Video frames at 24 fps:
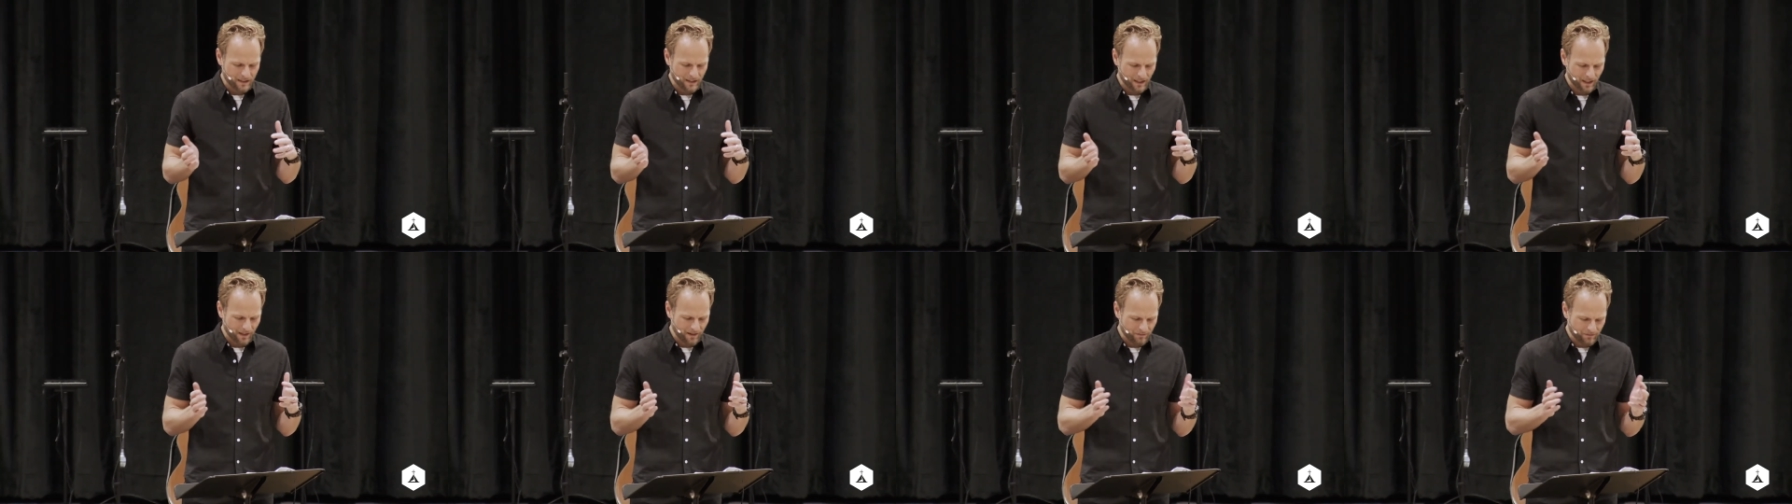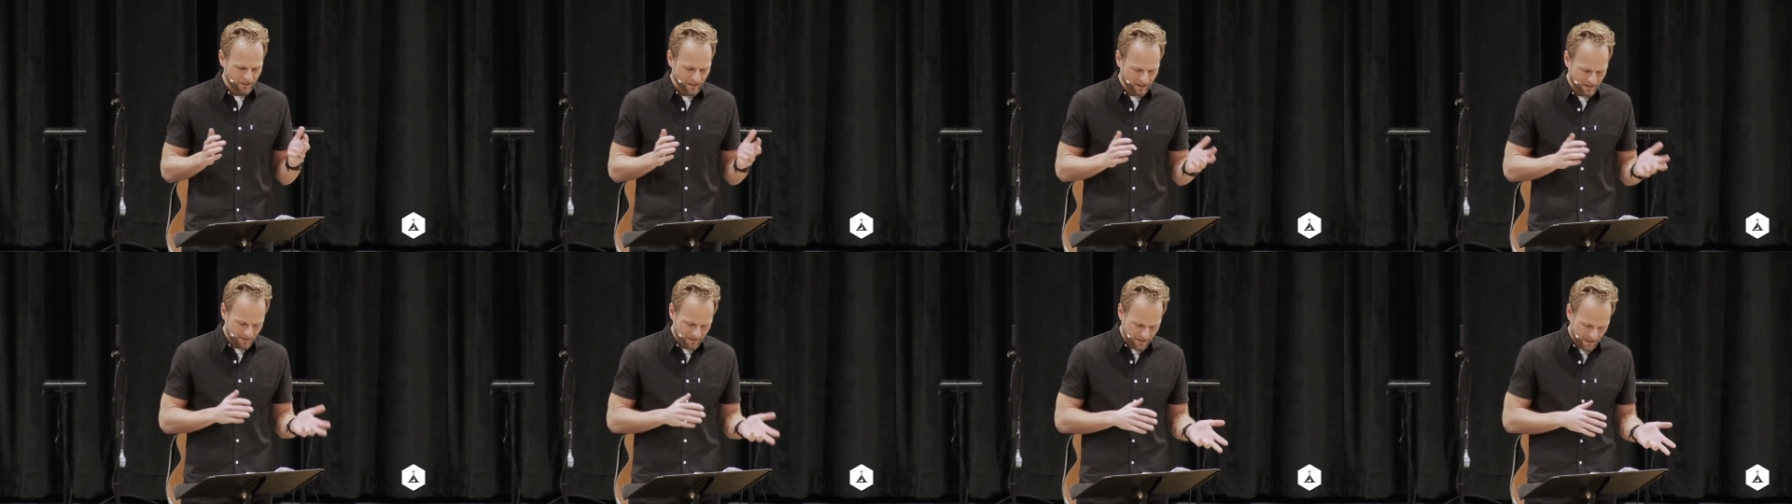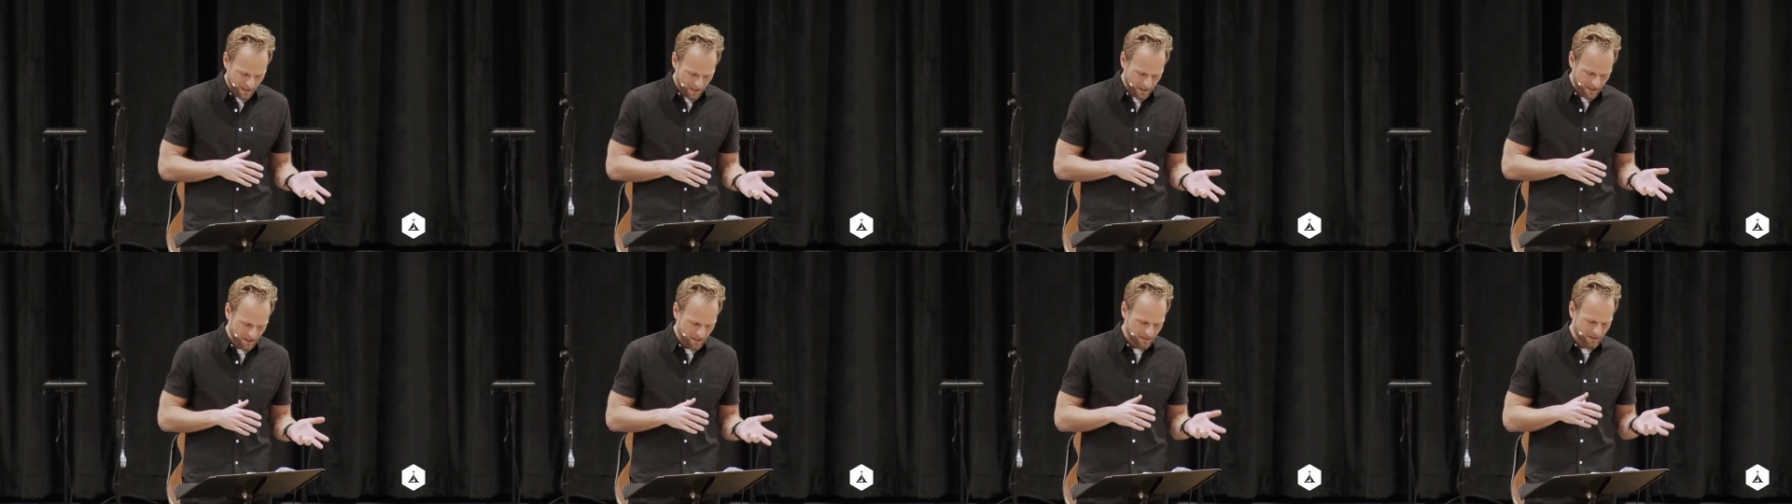the heavens
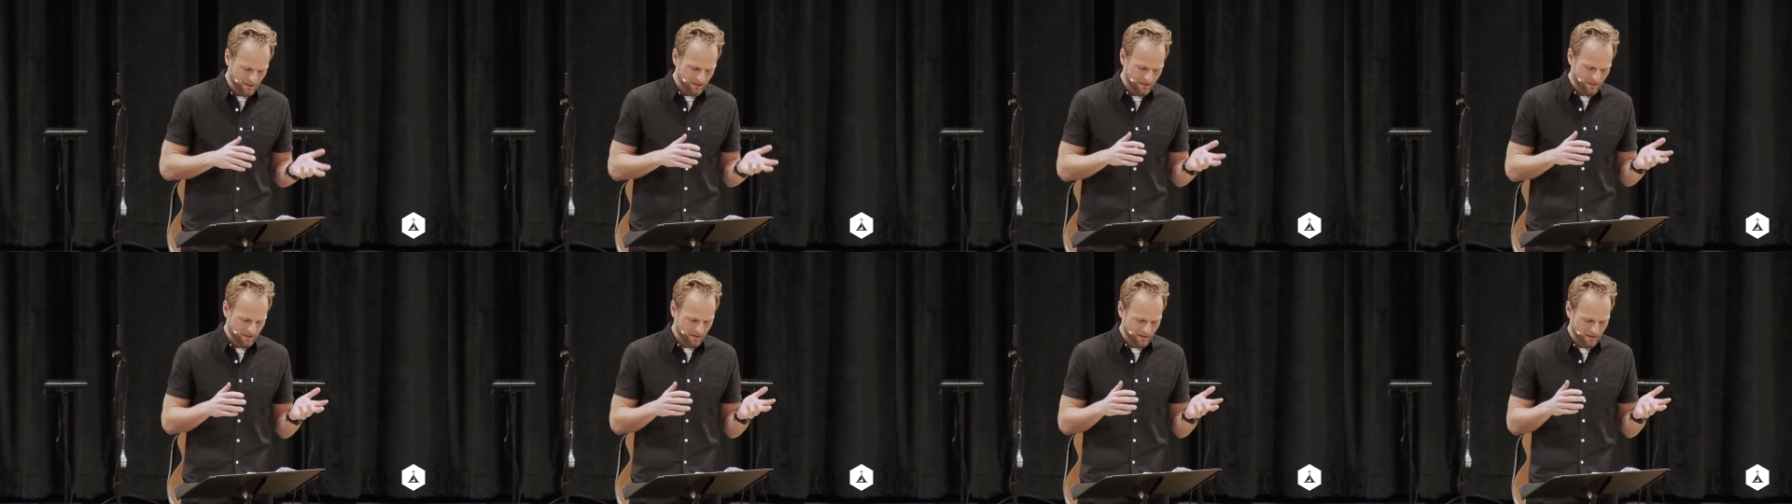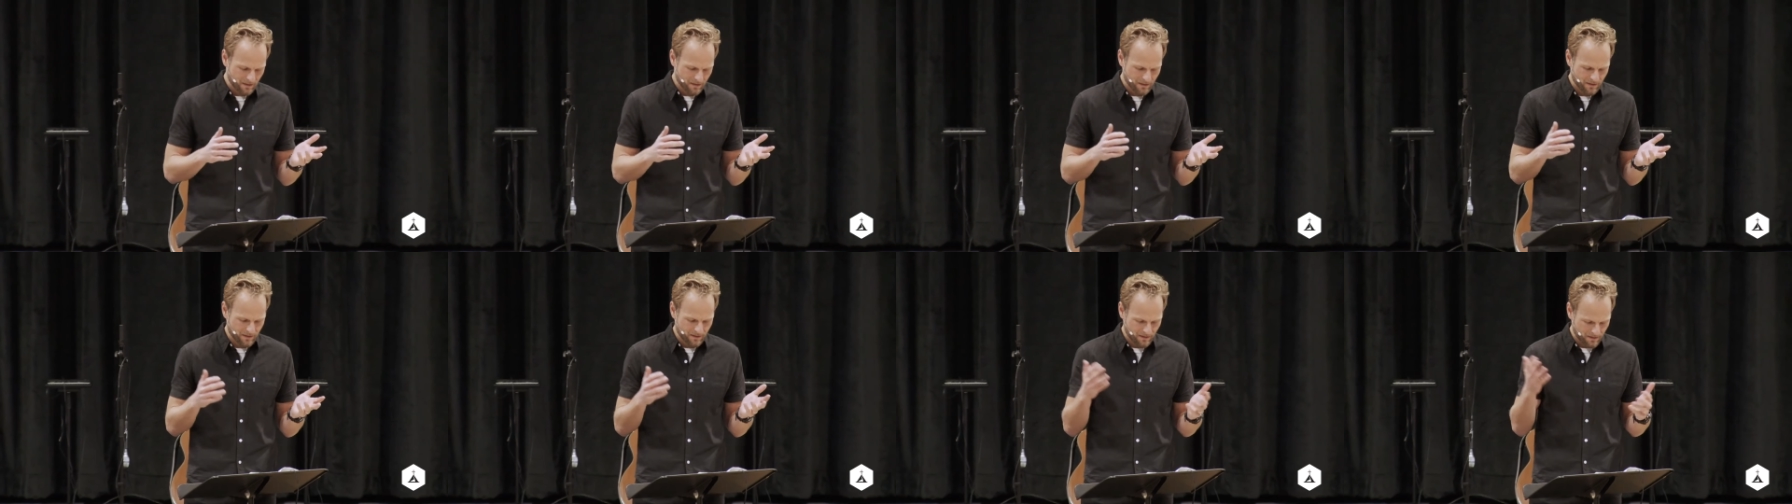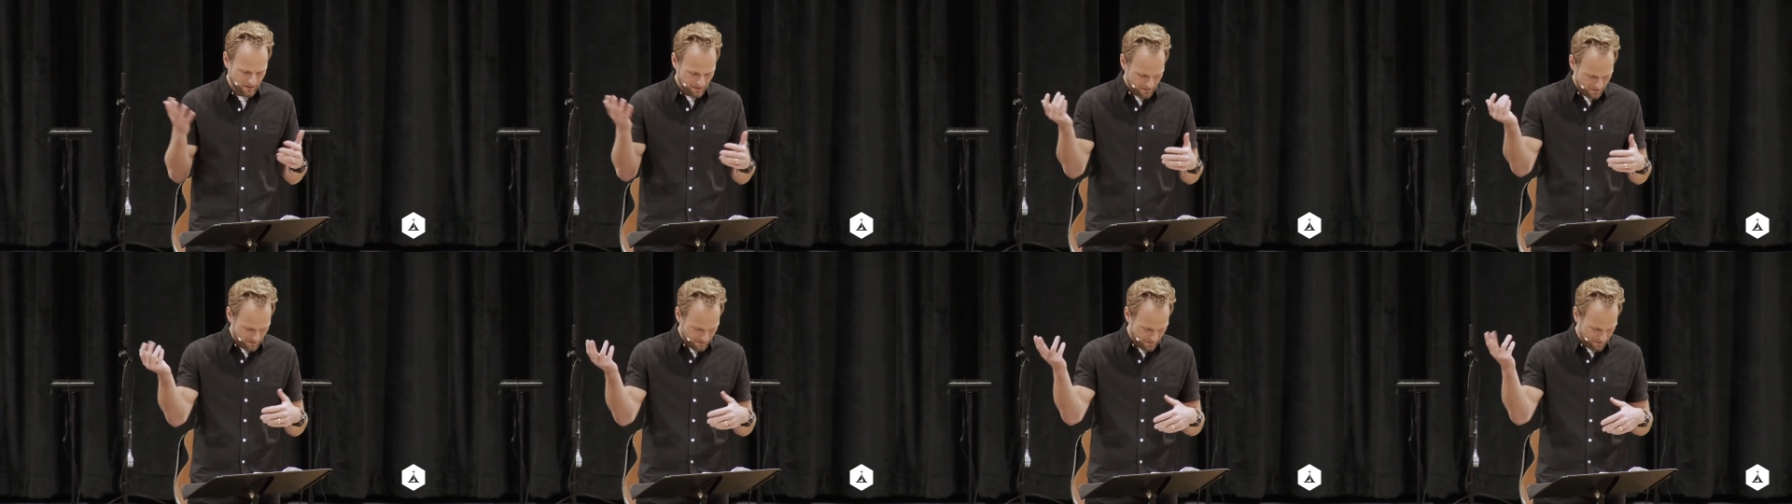and
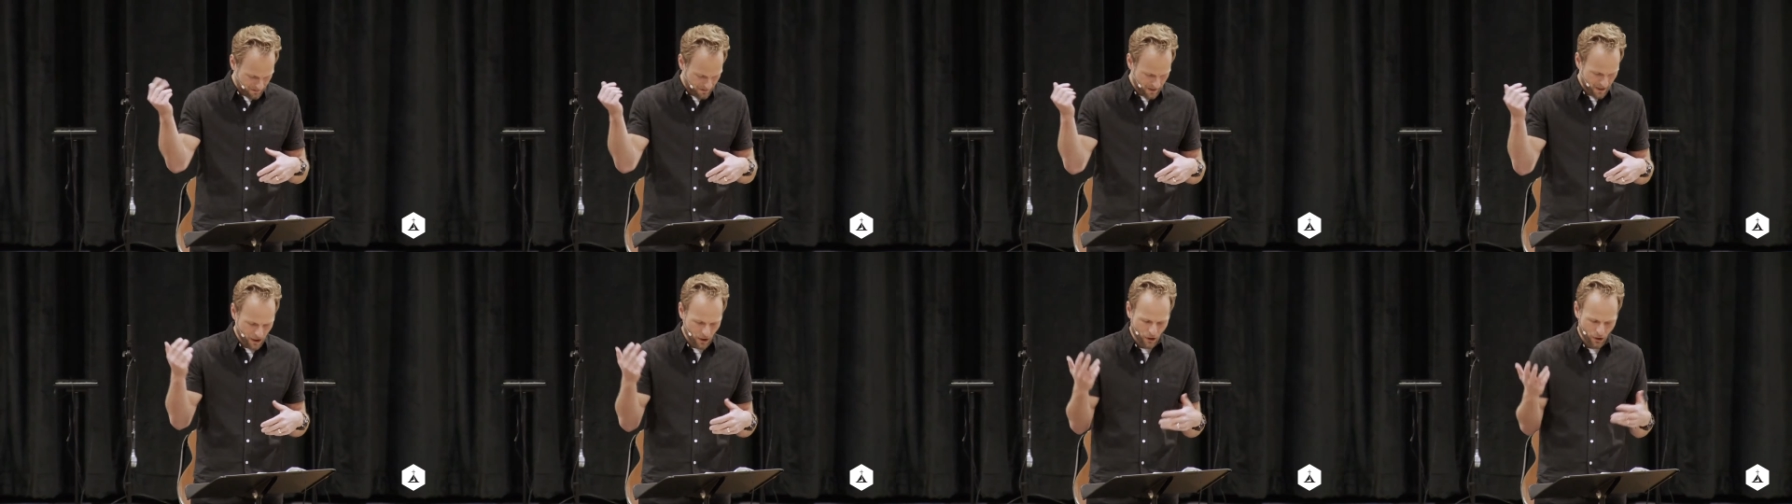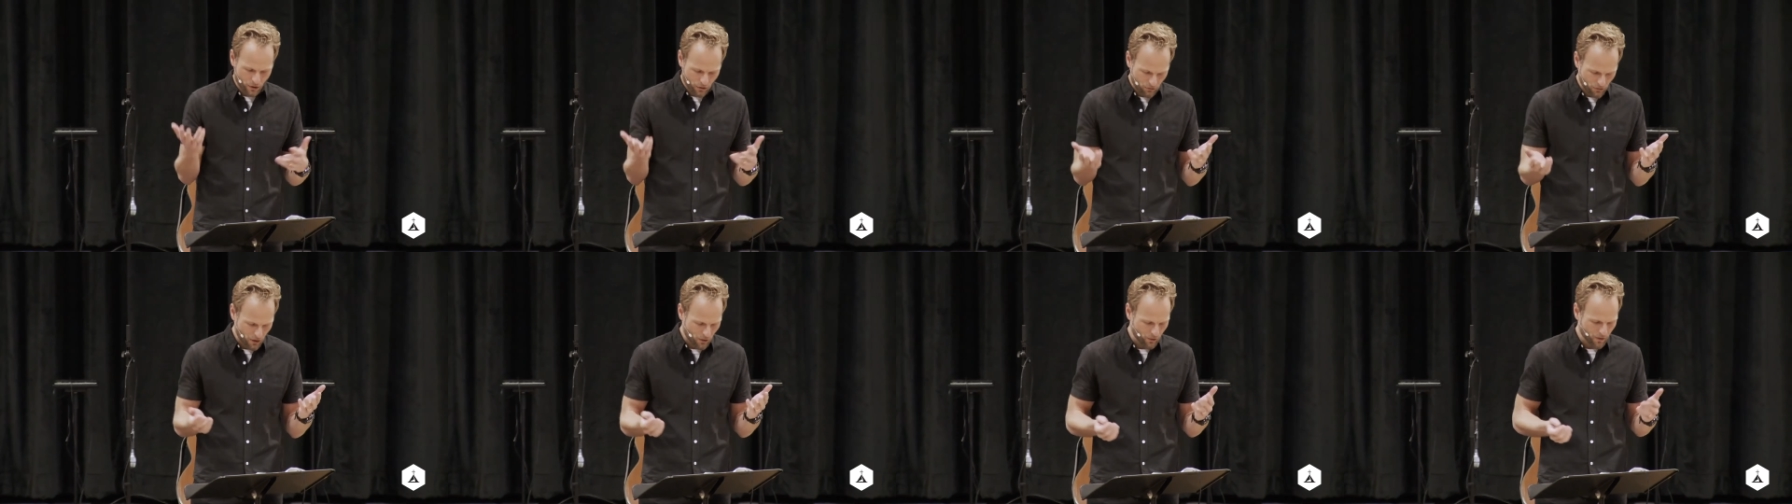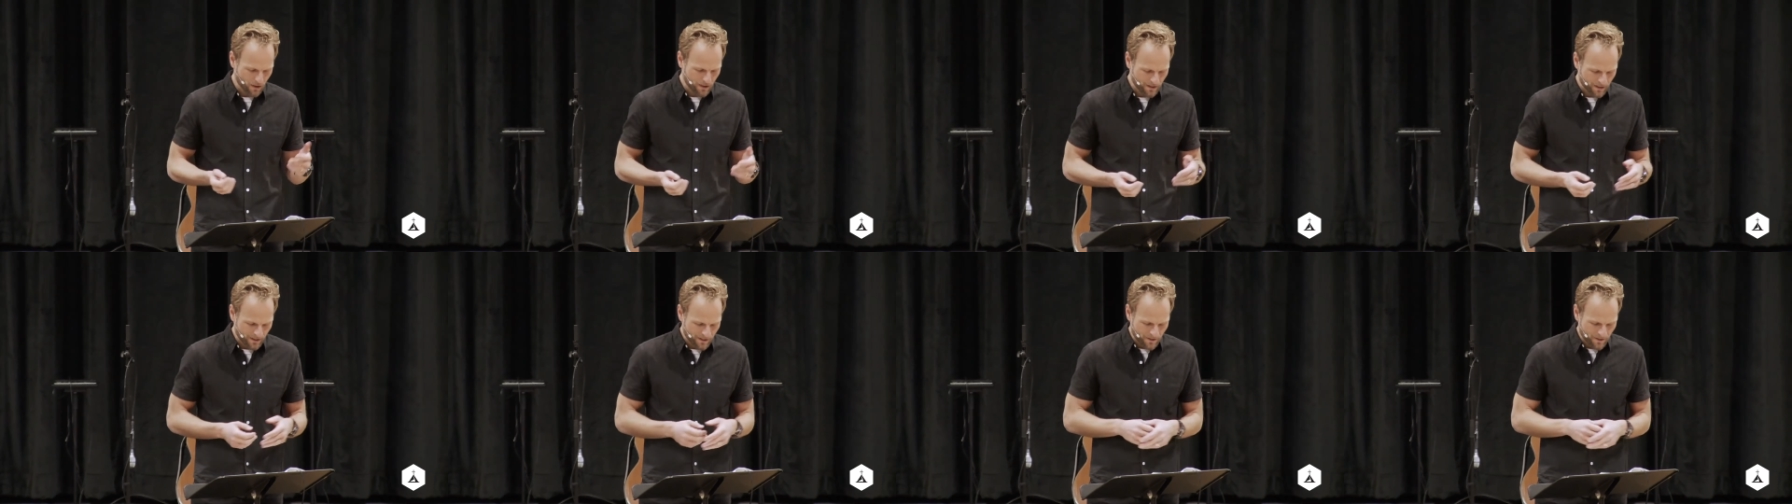the earth. You know it.